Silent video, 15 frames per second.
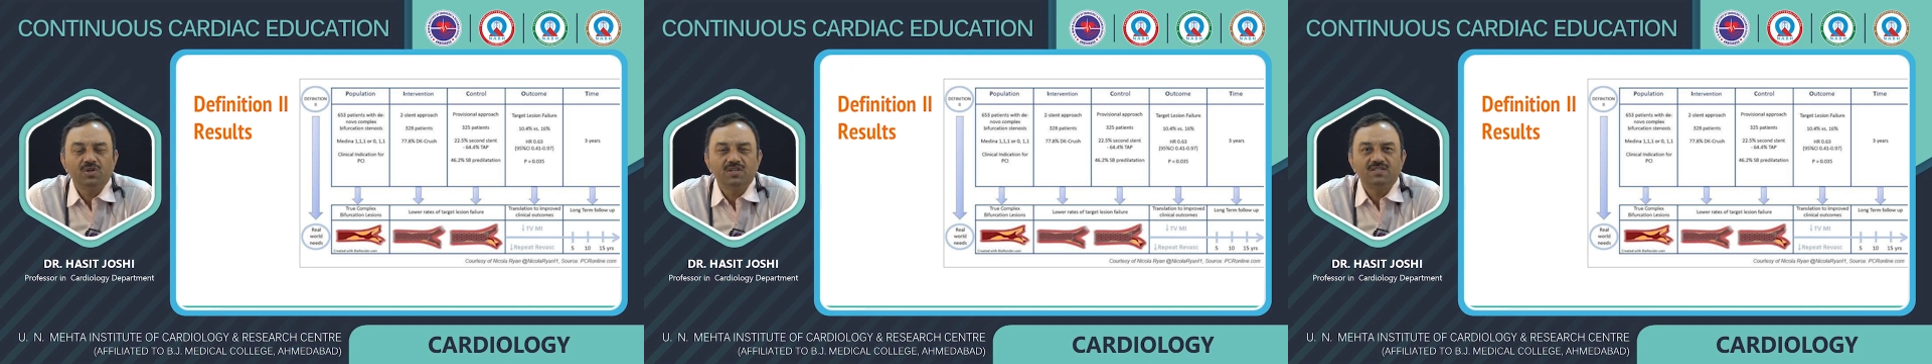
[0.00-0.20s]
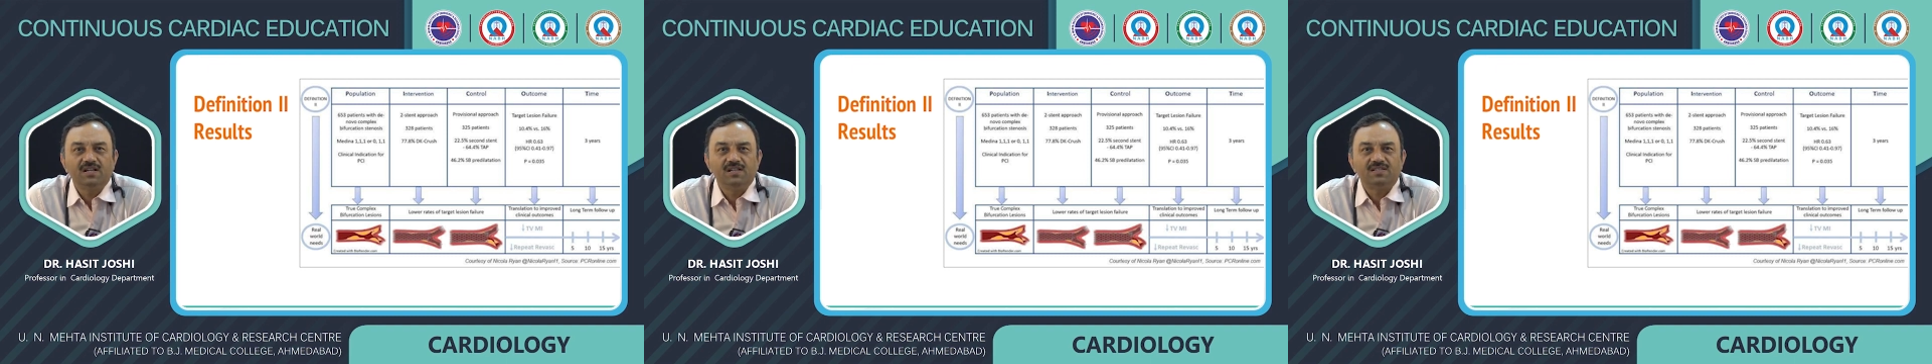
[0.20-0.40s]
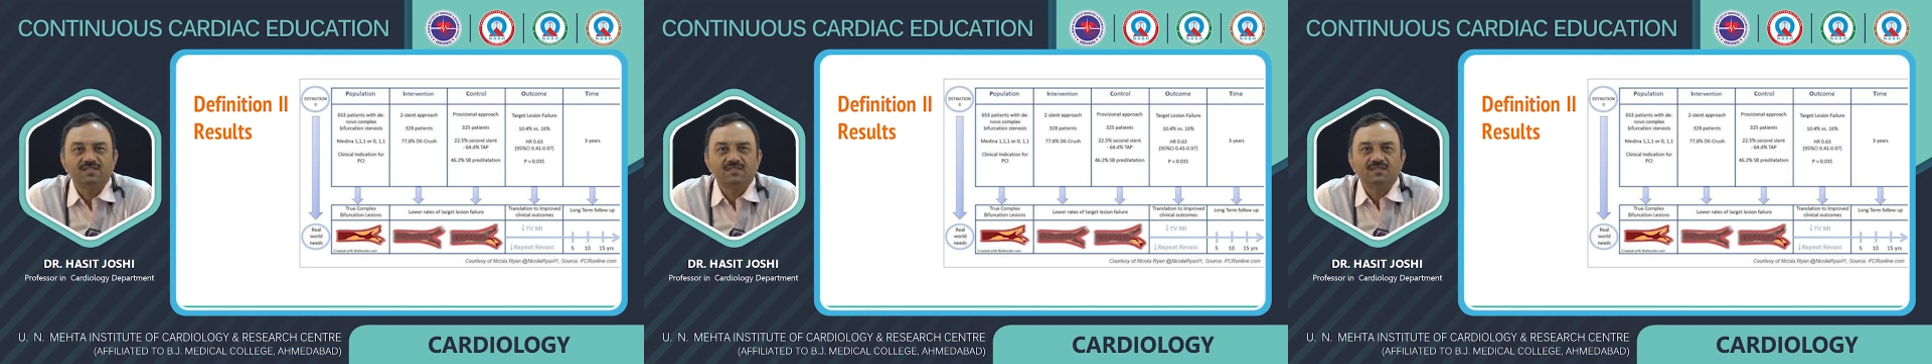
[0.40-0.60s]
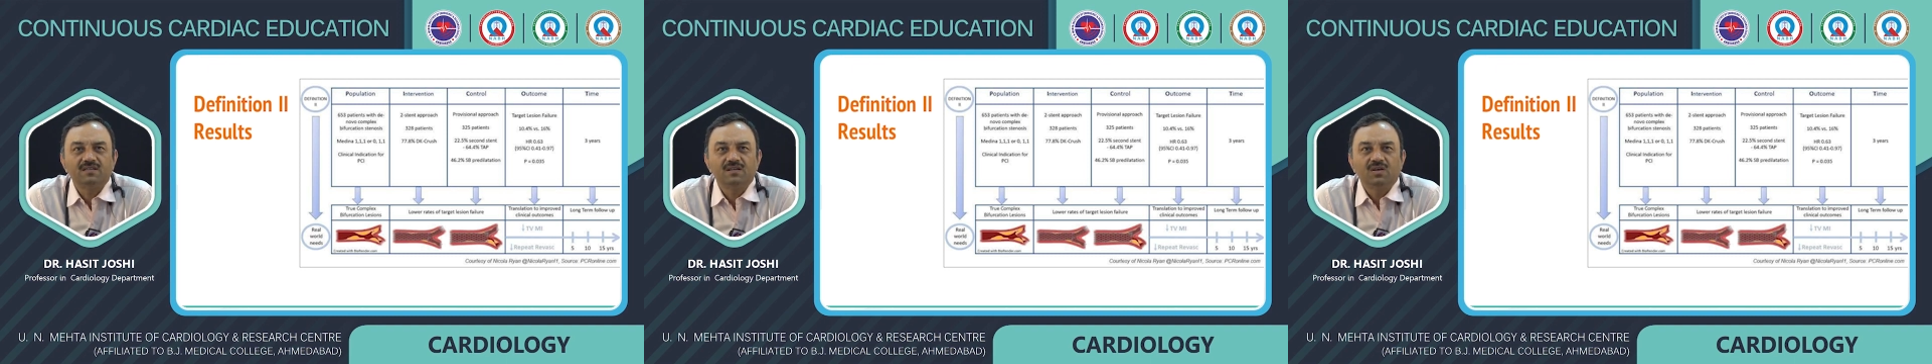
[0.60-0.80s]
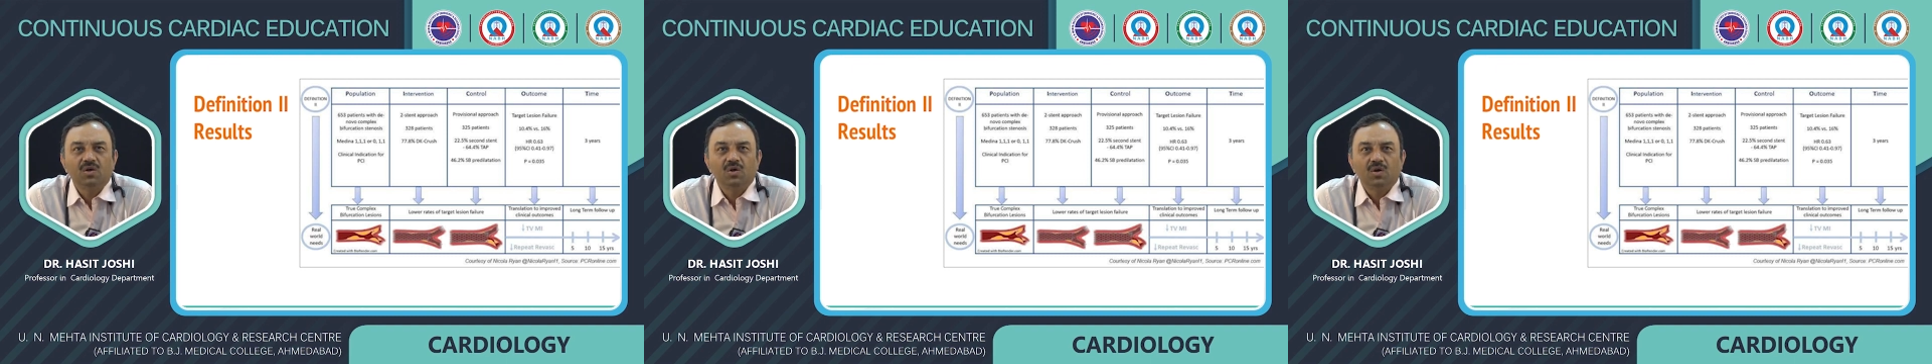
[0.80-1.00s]
results
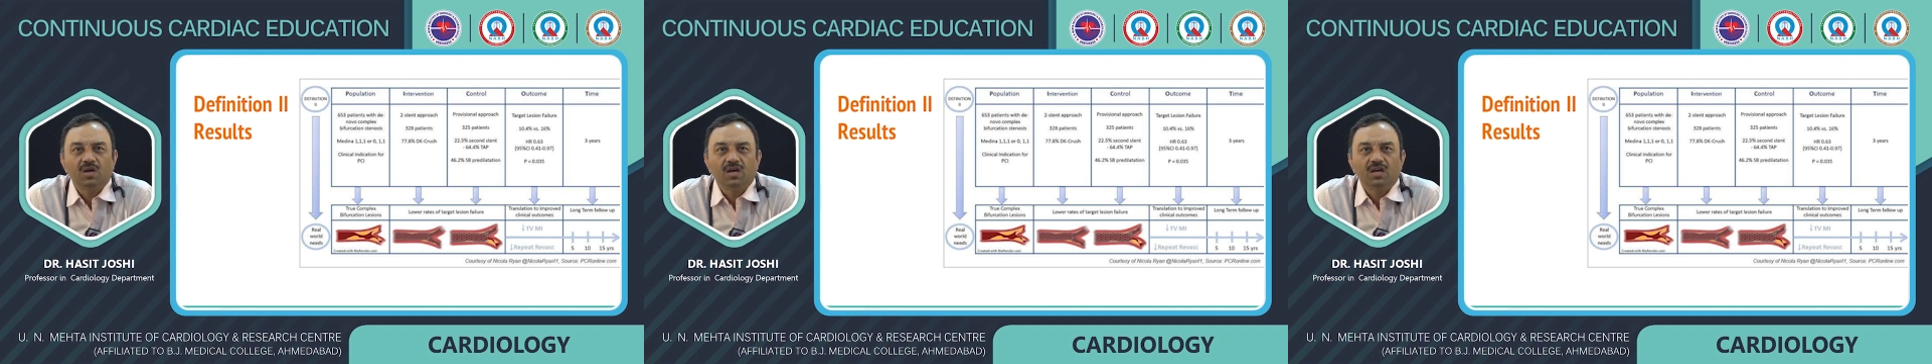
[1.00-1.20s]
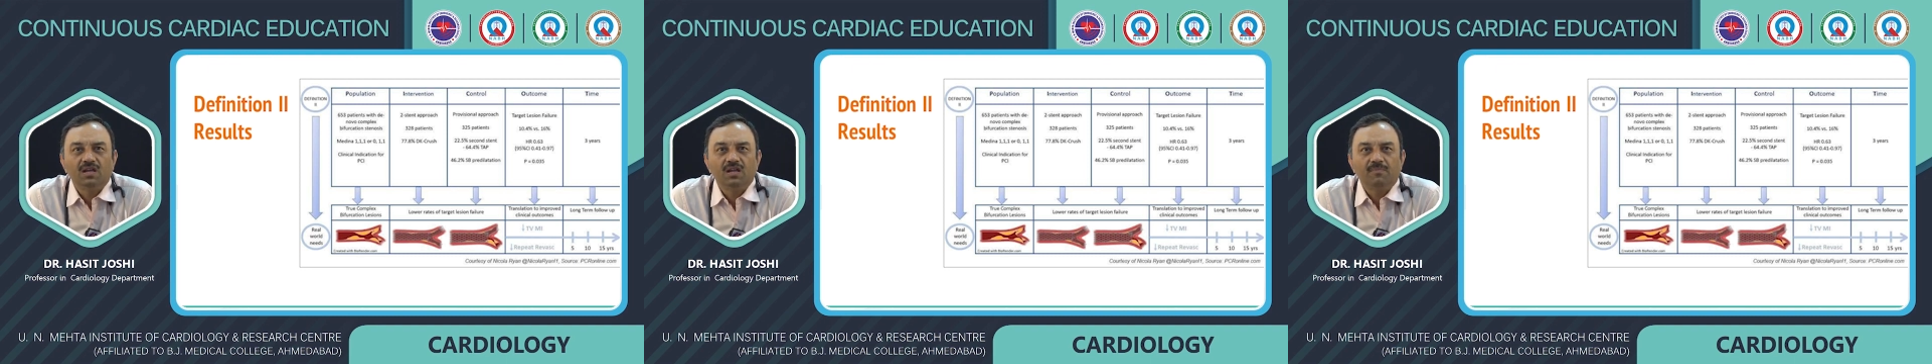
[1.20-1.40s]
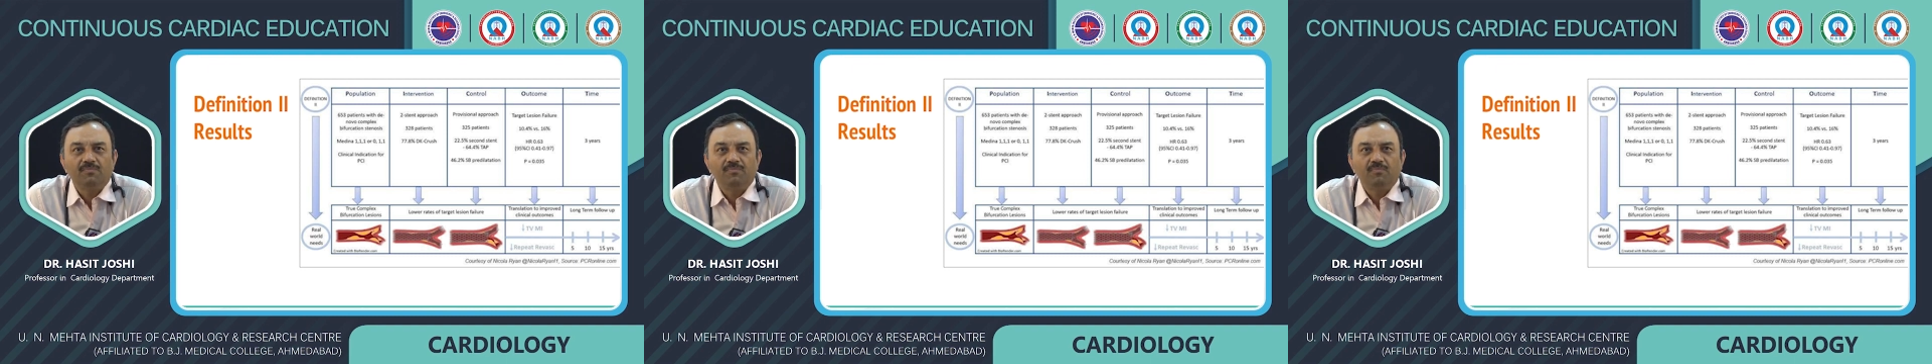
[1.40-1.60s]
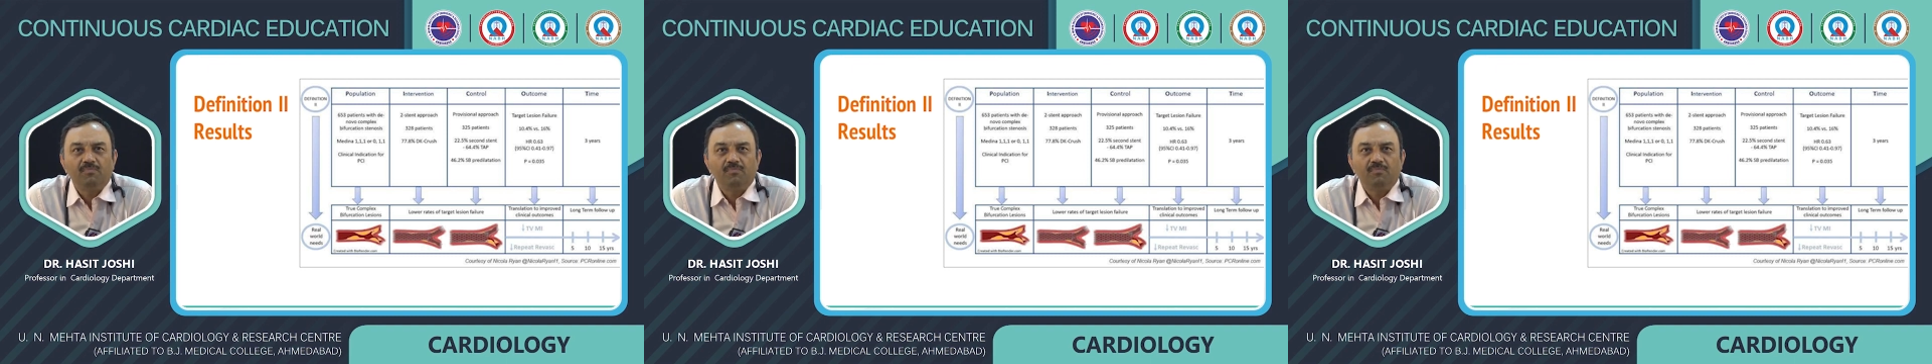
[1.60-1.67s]
in a